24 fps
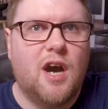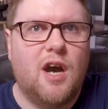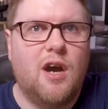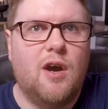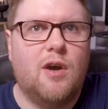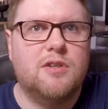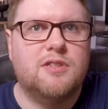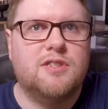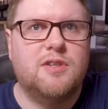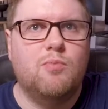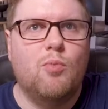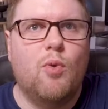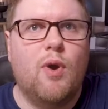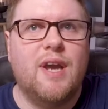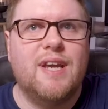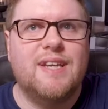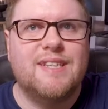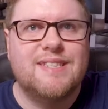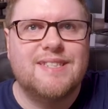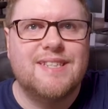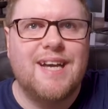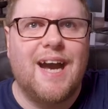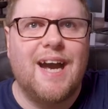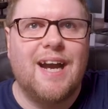I asked him what
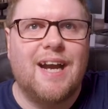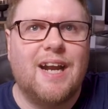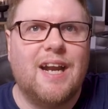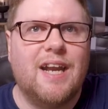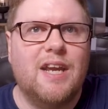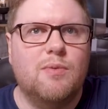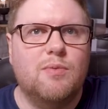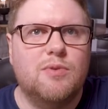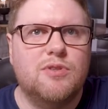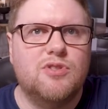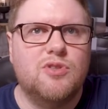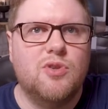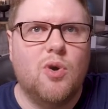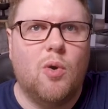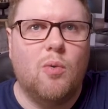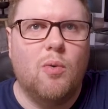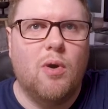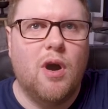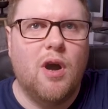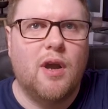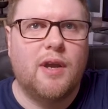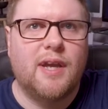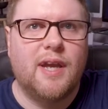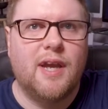exactly was not
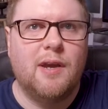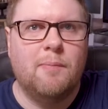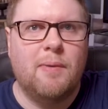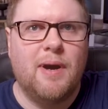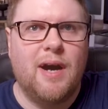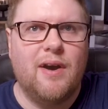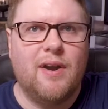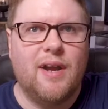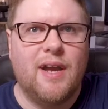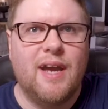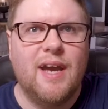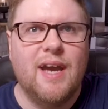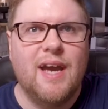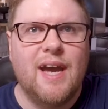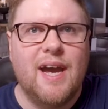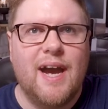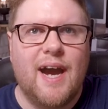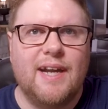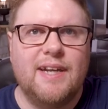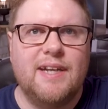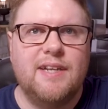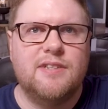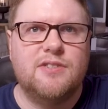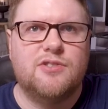working about it,
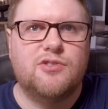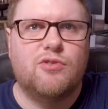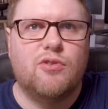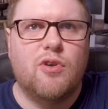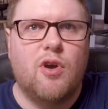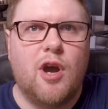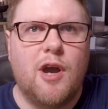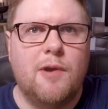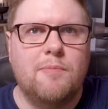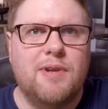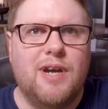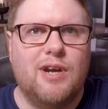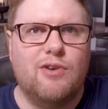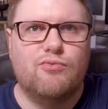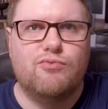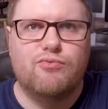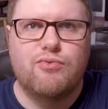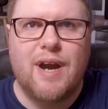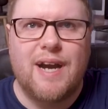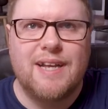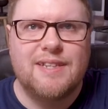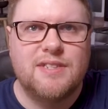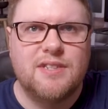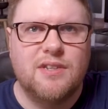and he described a
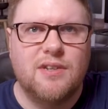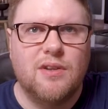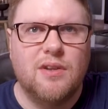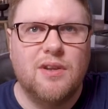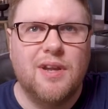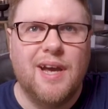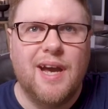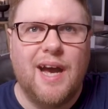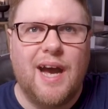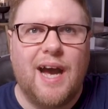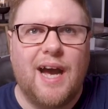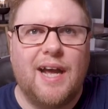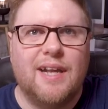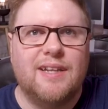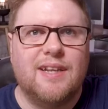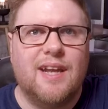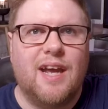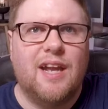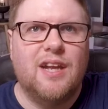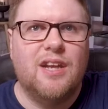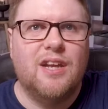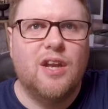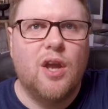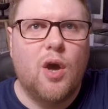rattle and
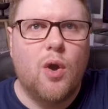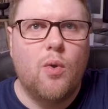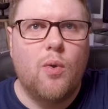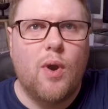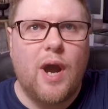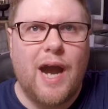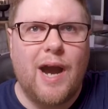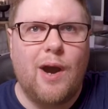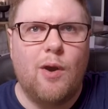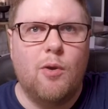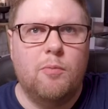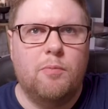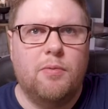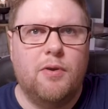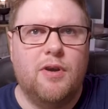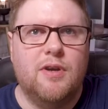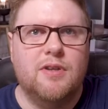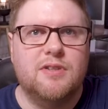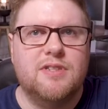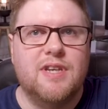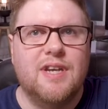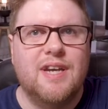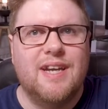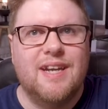a low
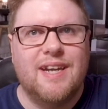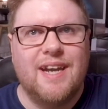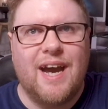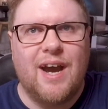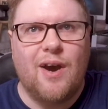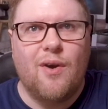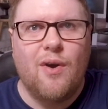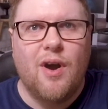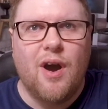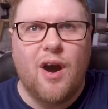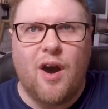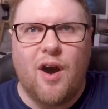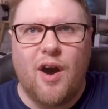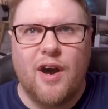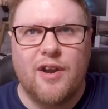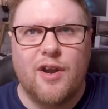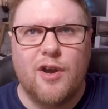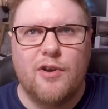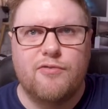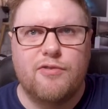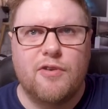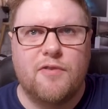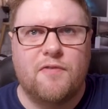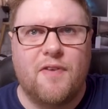output. Now, I
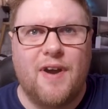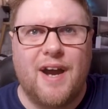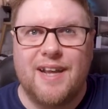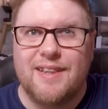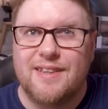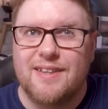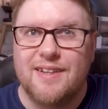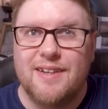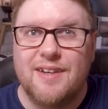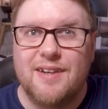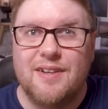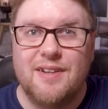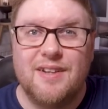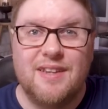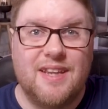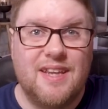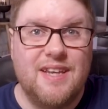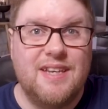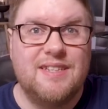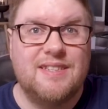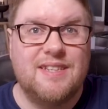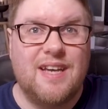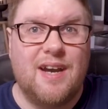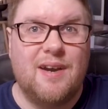know for a fact that
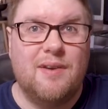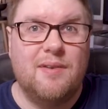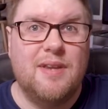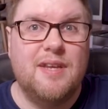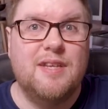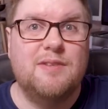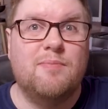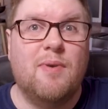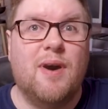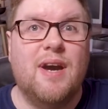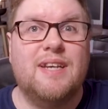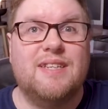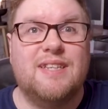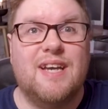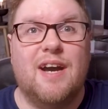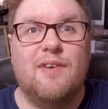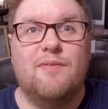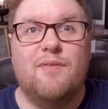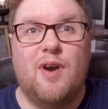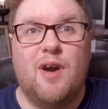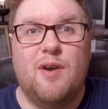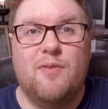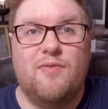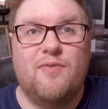these mics
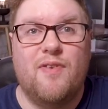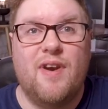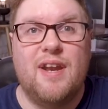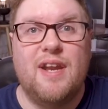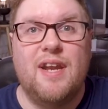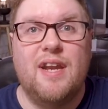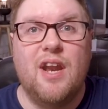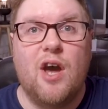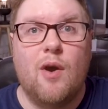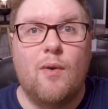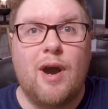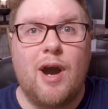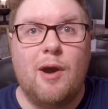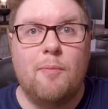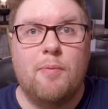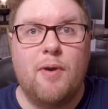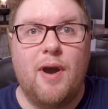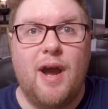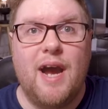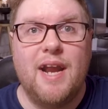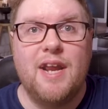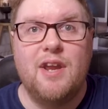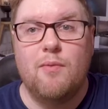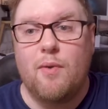have a fairly low
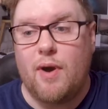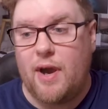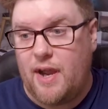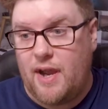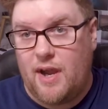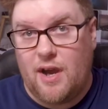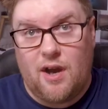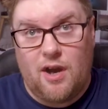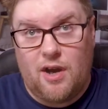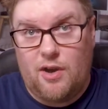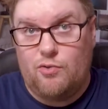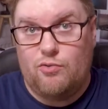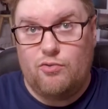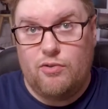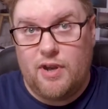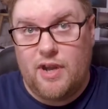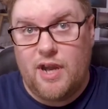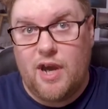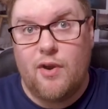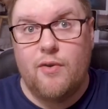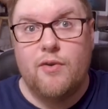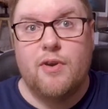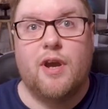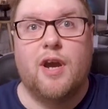output anyway, I
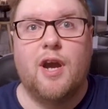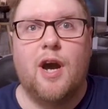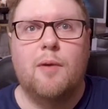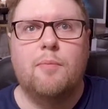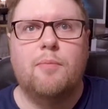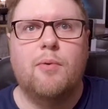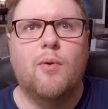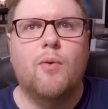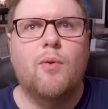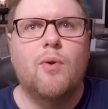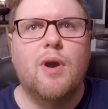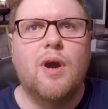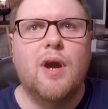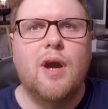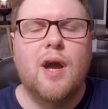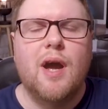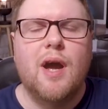already own a couple.